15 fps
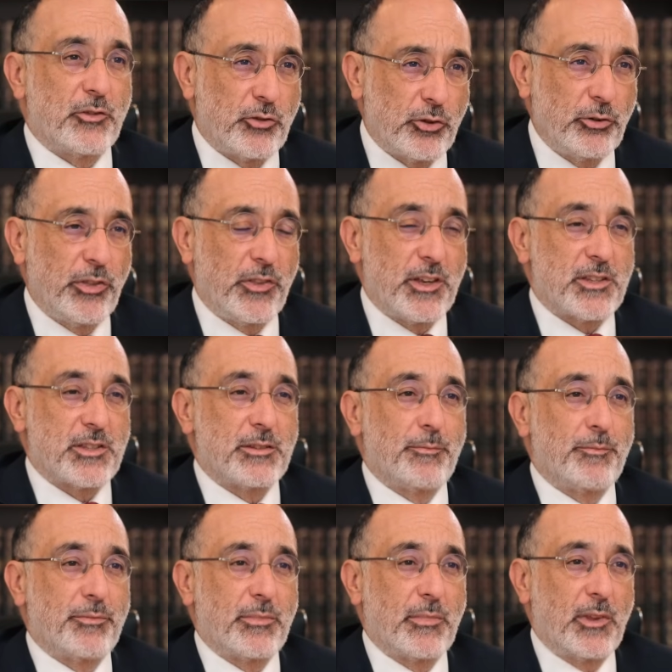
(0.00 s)
truth is
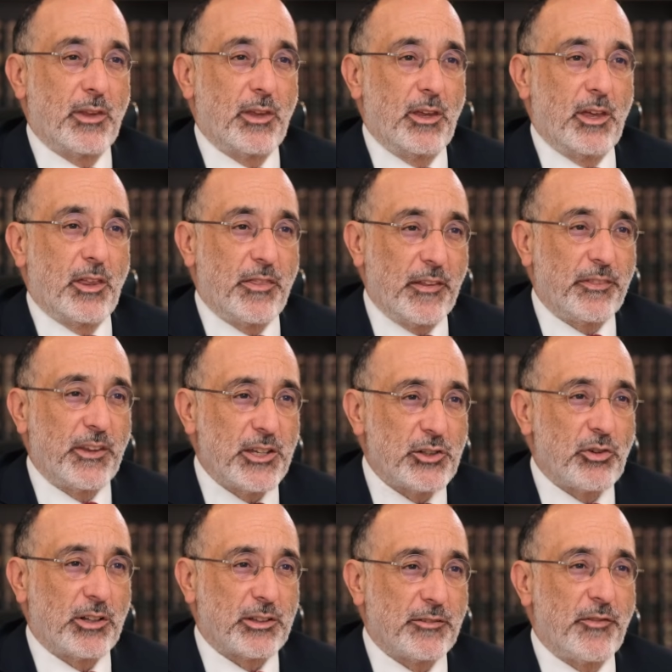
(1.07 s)
that the
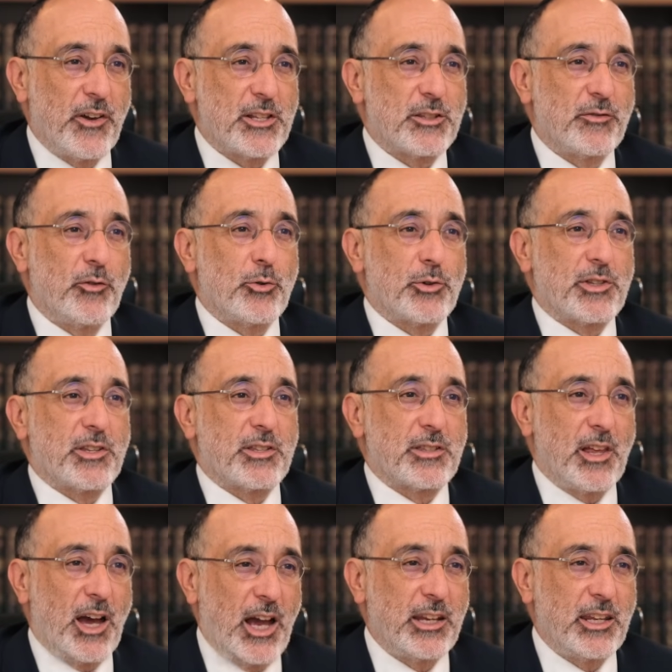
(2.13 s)
Israel Defense Forces,
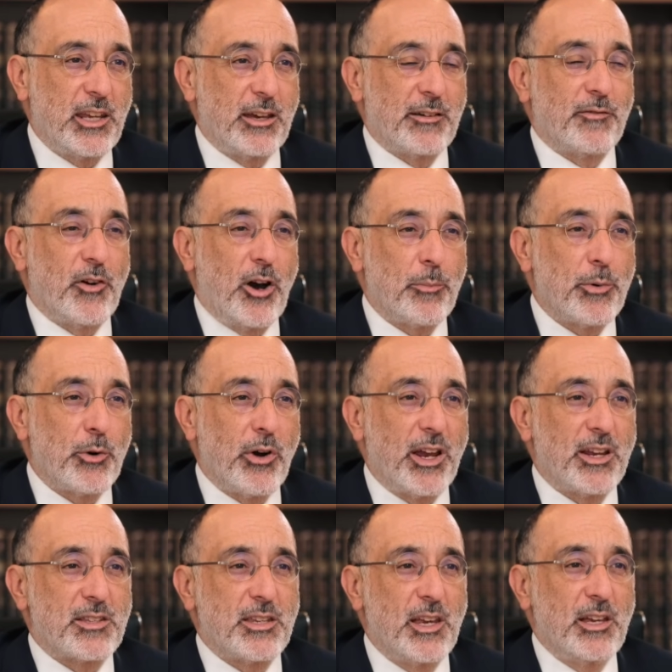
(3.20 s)
the IDF,
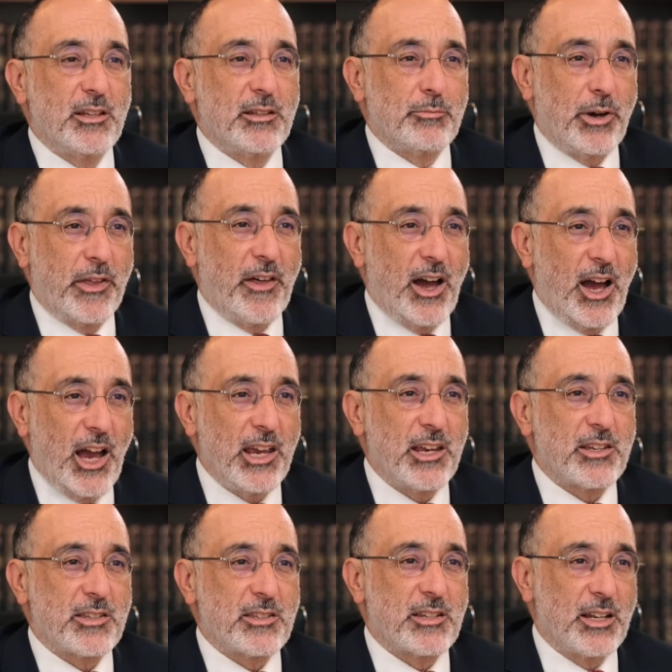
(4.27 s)
operates by the
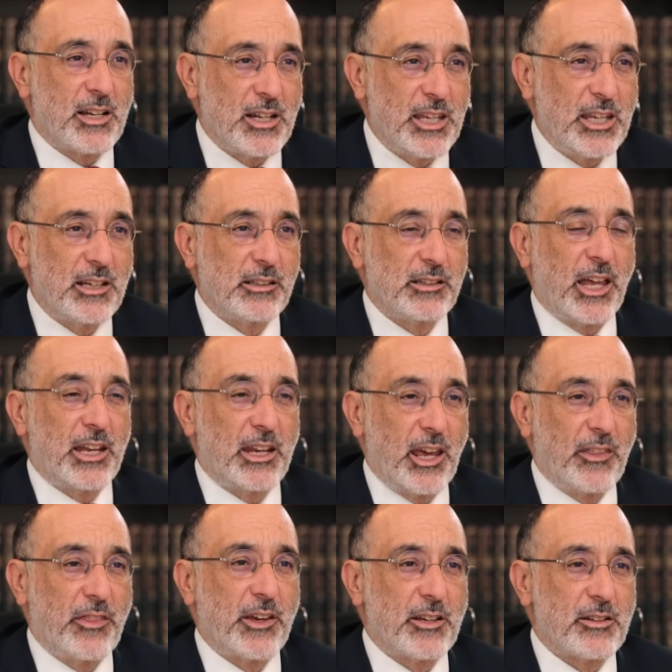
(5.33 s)
highest legal and
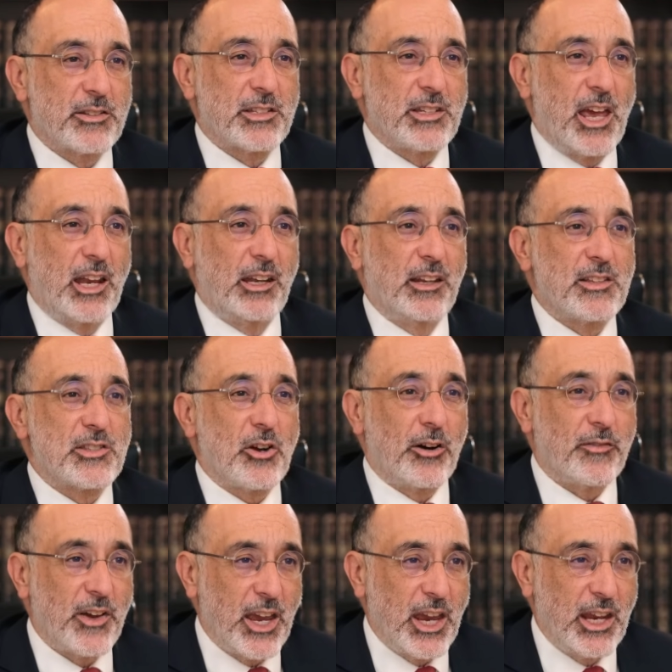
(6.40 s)
ethical standards
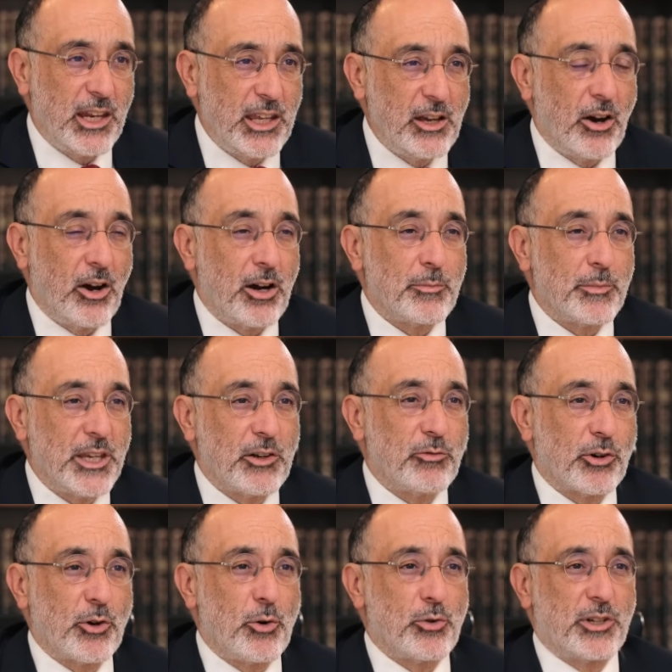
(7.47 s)
of any army in
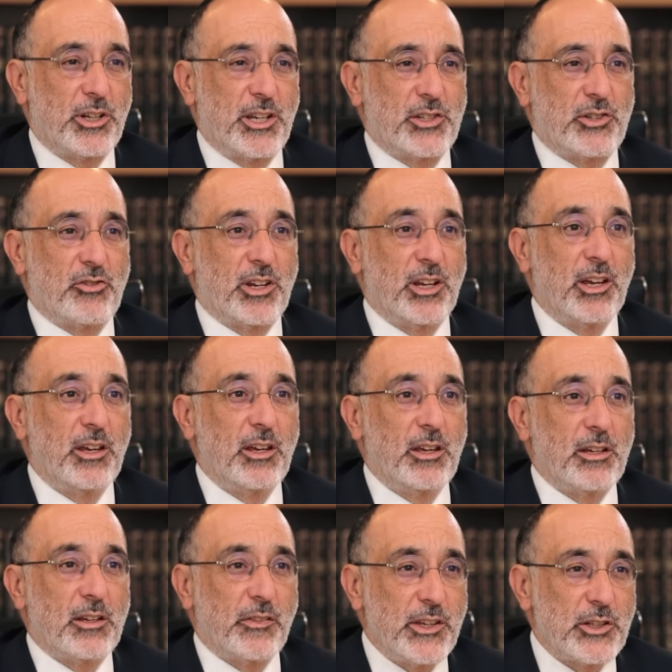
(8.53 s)
recorded history.
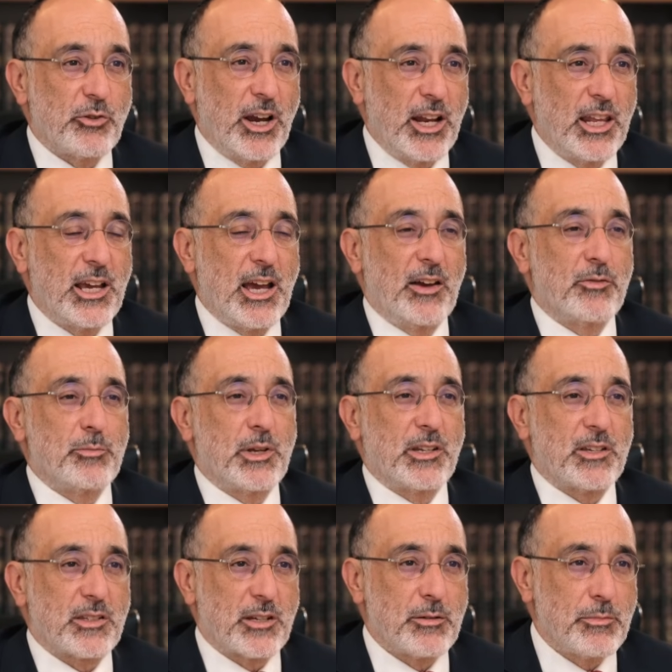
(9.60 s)
The Israeli government
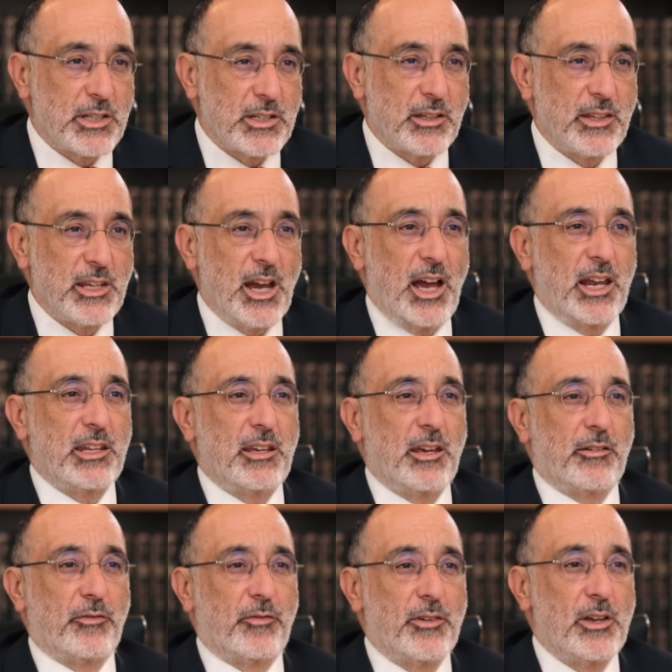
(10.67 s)
has committed the
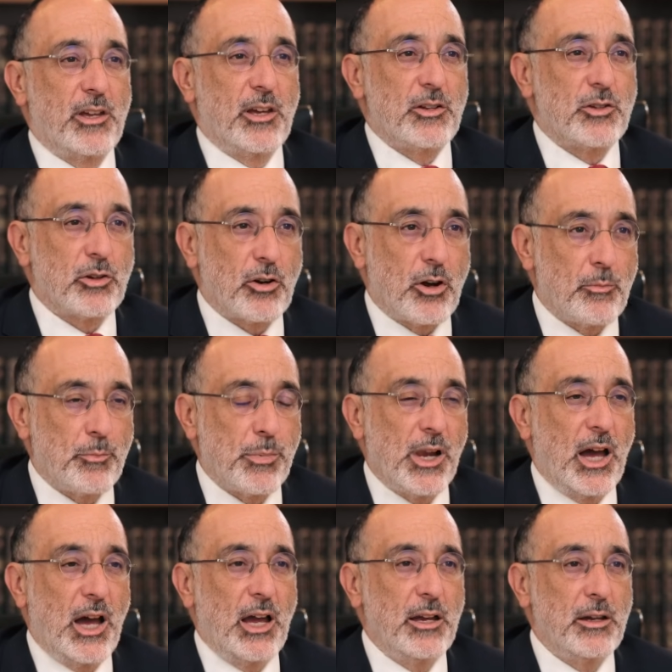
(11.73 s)
IDF to
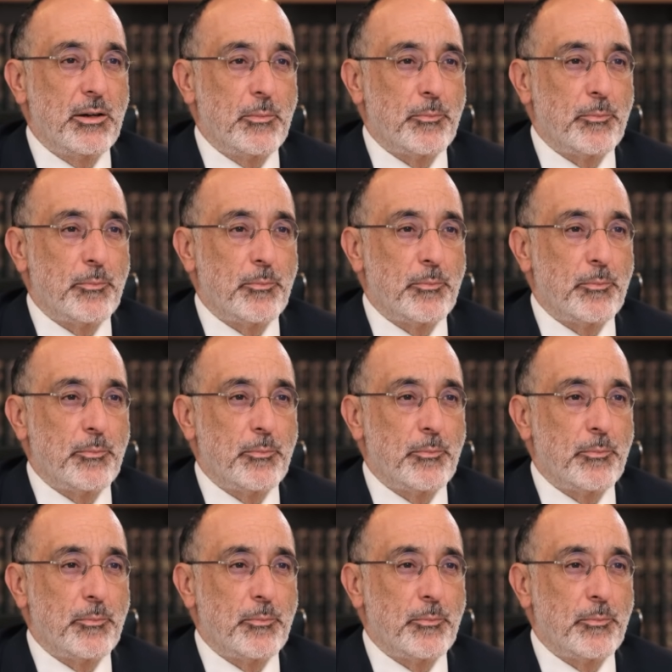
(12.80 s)
comply